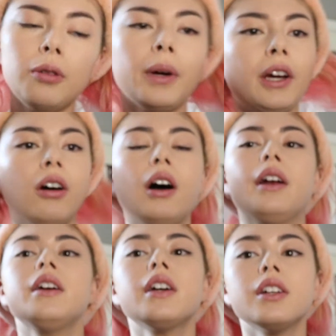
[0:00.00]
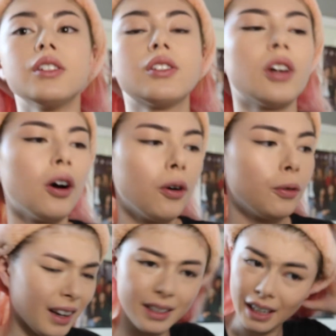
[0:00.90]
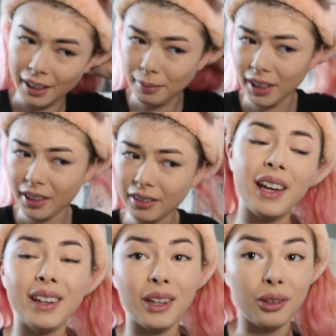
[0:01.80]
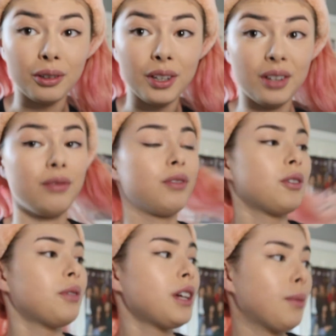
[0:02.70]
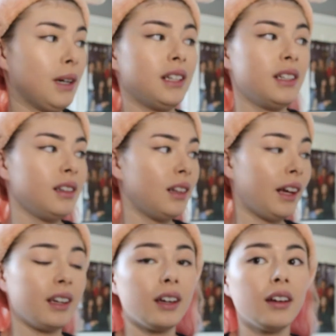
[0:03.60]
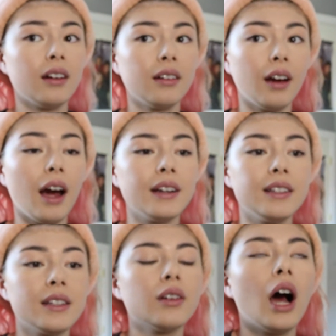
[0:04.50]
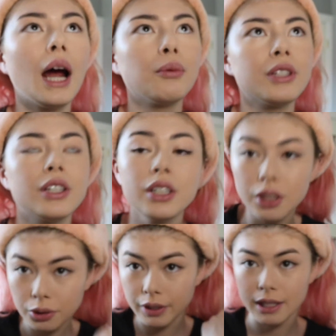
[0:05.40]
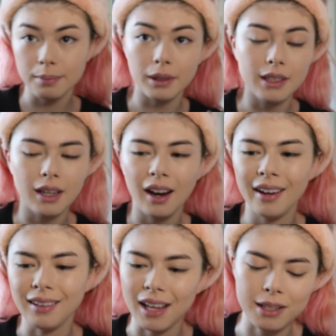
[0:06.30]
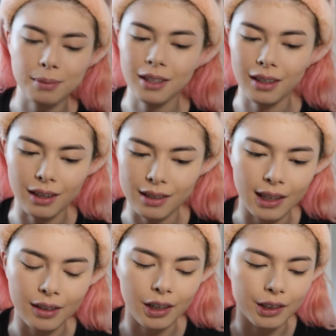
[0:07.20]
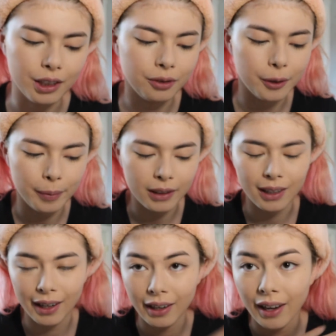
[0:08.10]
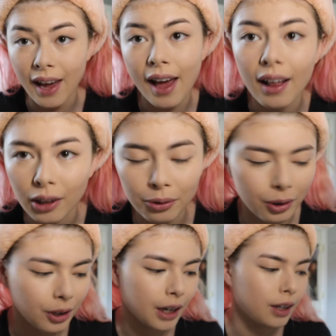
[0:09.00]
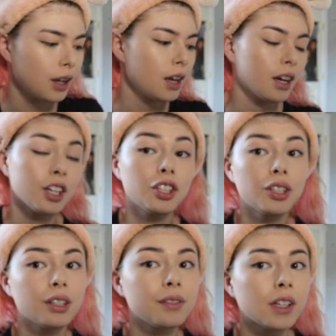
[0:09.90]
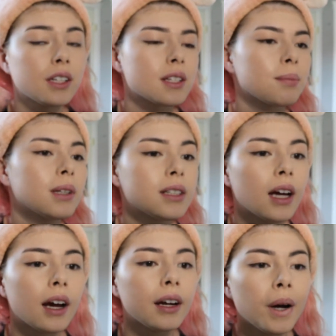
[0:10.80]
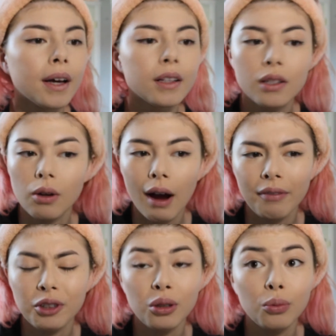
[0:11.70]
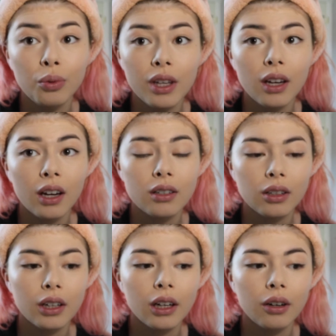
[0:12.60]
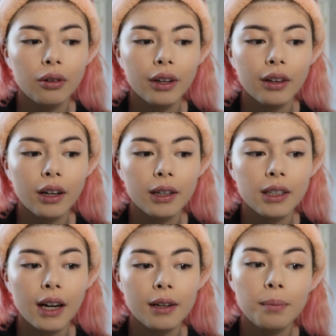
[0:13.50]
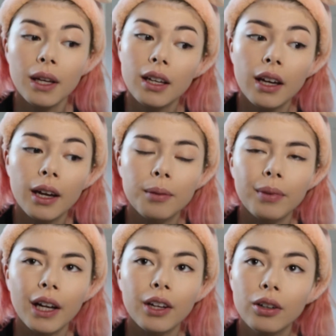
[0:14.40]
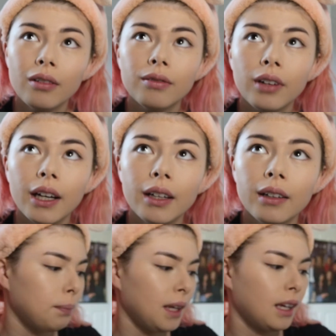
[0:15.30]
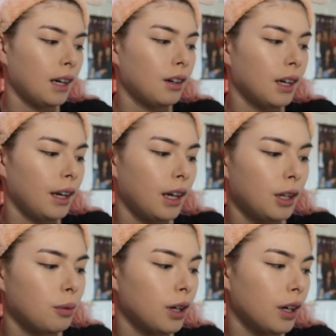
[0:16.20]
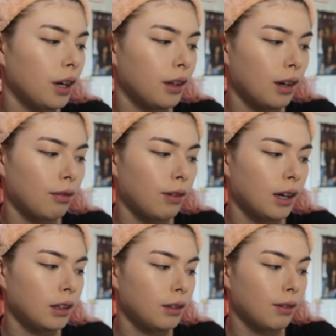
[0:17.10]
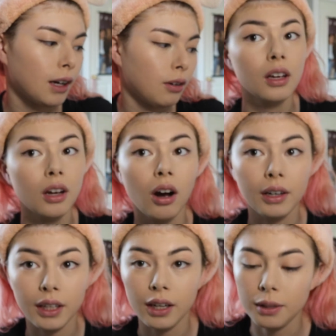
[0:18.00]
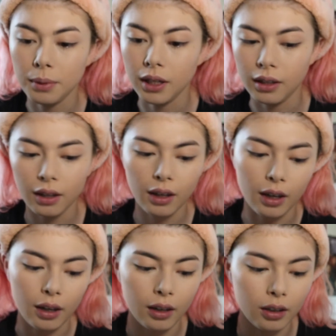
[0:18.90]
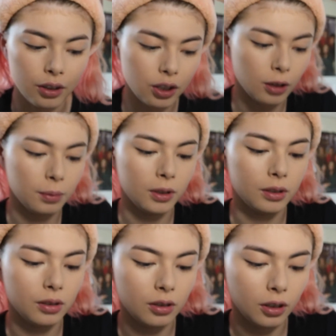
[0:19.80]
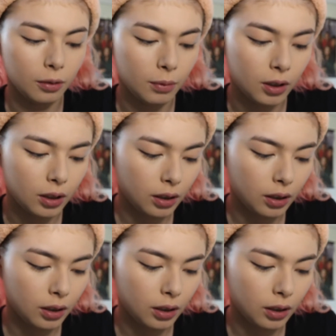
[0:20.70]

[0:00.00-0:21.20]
my god. So I dyed my hair pink and green for a week, but I didn't like it. I was gonna do it split dye, and last minute I decided not to do a split dye, and I hella regret. I should have done it split dye. But so after a week I took it out and then I dyed it pink again, but I couldn't find pink hair dye anywhere, and then I finally found cotton candy pink at a Shoppers Drug Mart.